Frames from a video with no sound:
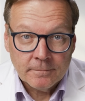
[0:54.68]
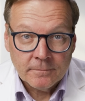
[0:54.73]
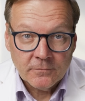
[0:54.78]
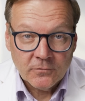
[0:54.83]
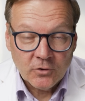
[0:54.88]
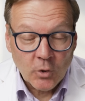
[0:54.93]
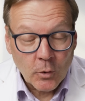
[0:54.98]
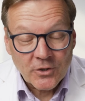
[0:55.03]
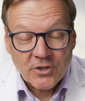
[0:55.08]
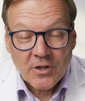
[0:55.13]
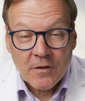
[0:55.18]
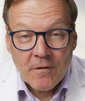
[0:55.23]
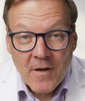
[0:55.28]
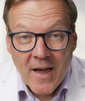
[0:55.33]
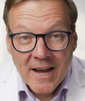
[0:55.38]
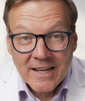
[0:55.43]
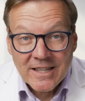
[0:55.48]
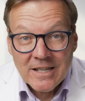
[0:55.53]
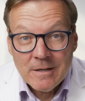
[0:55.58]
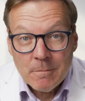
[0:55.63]
So it's
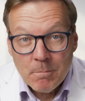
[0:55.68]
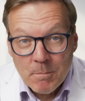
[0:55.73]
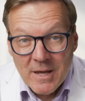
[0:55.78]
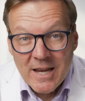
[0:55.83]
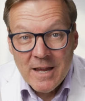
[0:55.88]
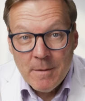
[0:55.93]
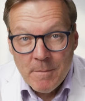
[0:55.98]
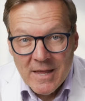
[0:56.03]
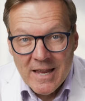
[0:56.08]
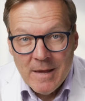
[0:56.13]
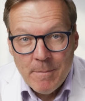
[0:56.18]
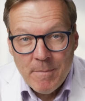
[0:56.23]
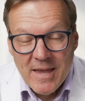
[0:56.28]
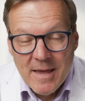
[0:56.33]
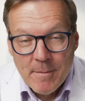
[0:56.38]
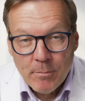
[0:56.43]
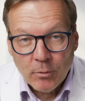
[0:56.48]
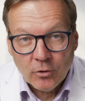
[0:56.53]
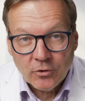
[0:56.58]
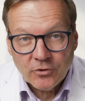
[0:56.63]
affected many, many
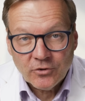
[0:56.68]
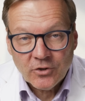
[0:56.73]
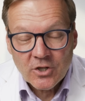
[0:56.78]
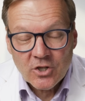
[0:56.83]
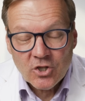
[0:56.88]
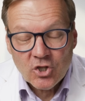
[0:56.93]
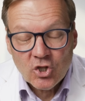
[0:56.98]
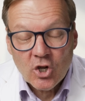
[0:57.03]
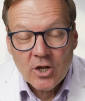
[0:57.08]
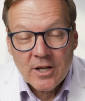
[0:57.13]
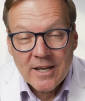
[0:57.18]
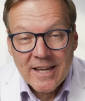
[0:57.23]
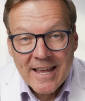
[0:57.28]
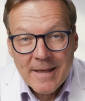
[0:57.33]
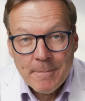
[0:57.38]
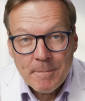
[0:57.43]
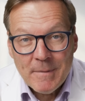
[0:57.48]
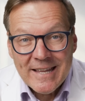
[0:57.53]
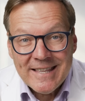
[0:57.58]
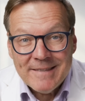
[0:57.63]
people. Should
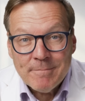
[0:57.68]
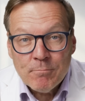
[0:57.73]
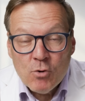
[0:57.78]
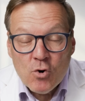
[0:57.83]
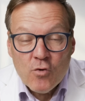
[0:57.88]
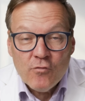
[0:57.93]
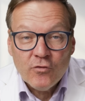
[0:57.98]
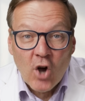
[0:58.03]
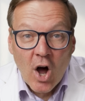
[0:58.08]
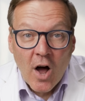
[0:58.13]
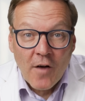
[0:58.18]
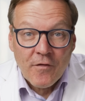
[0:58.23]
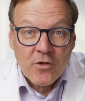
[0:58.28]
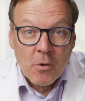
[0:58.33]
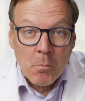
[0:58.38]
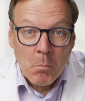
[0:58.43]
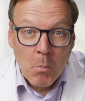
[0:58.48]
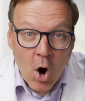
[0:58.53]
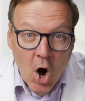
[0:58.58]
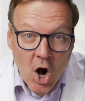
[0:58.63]
it be moved off the
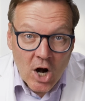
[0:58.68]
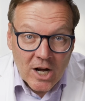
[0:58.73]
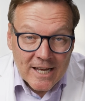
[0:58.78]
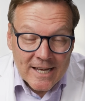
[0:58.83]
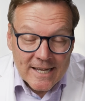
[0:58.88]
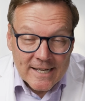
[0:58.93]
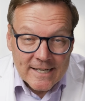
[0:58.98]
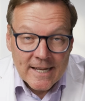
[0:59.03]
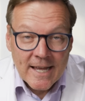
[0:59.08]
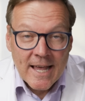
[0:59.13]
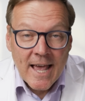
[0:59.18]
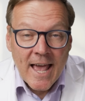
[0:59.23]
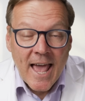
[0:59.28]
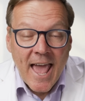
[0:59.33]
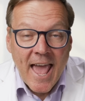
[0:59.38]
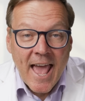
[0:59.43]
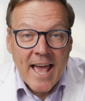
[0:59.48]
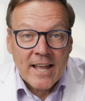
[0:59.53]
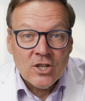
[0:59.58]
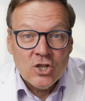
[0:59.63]
market
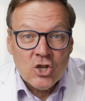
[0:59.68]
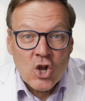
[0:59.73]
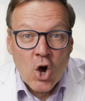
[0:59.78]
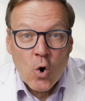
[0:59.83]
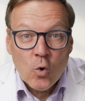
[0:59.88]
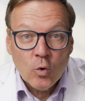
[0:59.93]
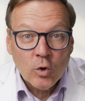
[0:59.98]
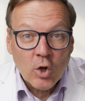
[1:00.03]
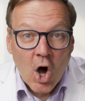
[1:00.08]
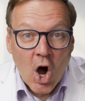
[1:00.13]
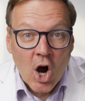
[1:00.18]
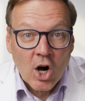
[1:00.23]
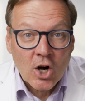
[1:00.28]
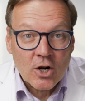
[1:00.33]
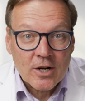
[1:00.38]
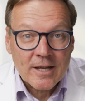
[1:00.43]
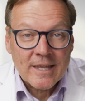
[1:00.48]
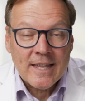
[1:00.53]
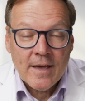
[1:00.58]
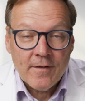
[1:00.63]
and no longer
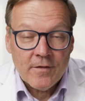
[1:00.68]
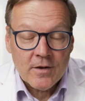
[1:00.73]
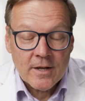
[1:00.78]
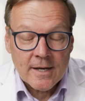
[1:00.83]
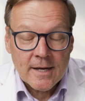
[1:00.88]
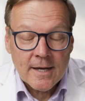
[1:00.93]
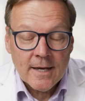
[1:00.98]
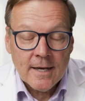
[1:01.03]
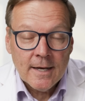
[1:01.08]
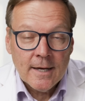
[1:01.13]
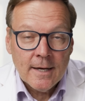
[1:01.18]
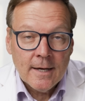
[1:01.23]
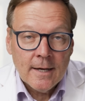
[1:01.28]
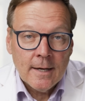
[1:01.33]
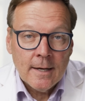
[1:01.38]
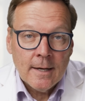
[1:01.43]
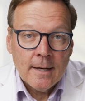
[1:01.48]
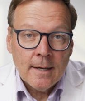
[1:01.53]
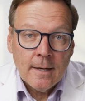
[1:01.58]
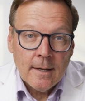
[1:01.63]
given?
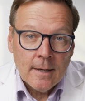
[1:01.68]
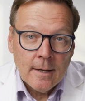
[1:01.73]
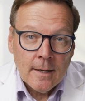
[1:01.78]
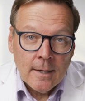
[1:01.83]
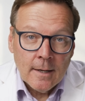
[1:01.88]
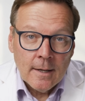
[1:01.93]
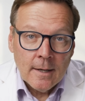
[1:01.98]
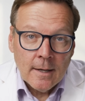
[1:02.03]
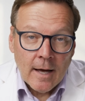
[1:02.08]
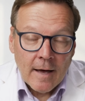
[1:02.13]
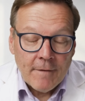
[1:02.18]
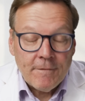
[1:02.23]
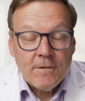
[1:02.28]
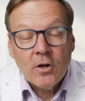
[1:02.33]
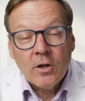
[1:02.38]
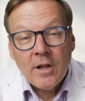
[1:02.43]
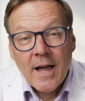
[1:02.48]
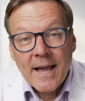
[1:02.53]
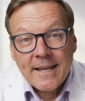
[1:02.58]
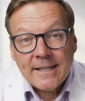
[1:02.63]
I
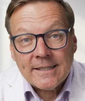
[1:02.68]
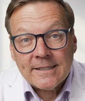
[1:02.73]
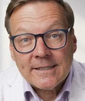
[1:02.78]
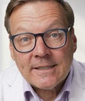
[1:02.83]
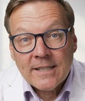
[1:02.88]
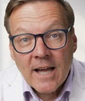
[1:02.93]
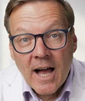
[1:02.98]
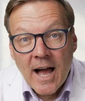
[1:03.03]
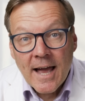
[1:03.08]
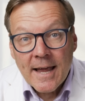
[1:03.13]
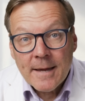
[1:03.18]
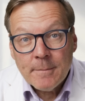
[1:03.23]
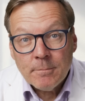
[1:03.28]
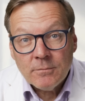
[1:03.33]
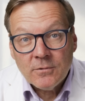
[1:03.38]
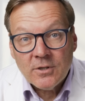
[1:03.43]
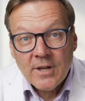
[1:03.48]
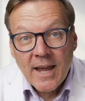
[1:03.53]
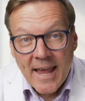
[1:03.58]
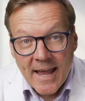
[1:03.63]
feel like it's time
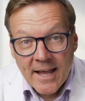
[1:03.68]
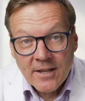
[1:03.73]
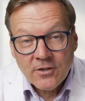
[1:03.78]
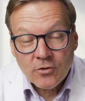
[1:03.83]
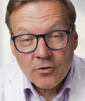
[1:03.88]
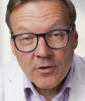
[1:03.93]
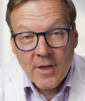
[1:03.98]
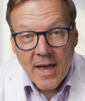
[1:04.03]
to answer